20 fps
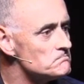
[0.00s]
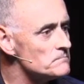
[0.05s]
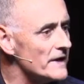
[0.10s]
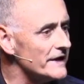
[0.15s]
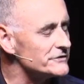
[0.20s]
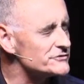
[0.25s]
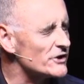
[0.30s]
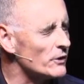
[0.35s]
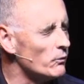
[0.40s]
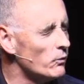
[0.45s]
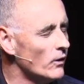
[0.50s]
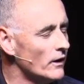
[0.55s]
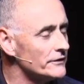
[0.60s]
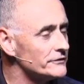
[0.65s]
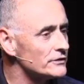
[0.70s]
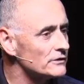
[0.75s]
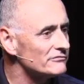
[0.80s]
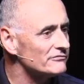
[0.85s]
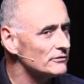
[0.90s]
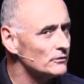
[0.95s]
It's a
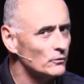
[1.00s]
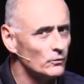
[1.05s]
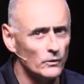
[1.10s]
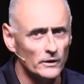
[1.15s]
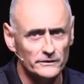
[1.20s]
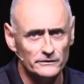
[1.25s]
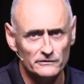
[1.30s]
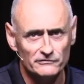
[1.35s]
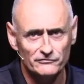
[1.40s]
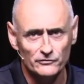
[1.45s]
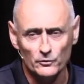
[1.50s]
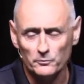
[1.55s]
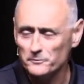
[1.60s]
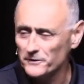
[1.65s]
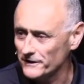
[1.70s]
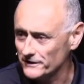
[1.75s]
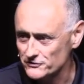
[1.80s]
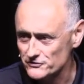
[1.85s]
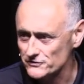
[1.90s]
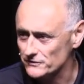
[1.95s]
wonderful, wonderful
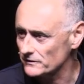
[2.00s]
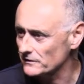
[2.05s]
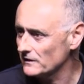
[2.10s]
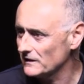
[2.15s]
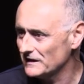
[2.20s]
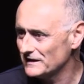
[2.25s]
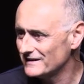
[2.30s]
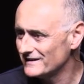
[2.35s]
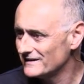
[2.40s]
picture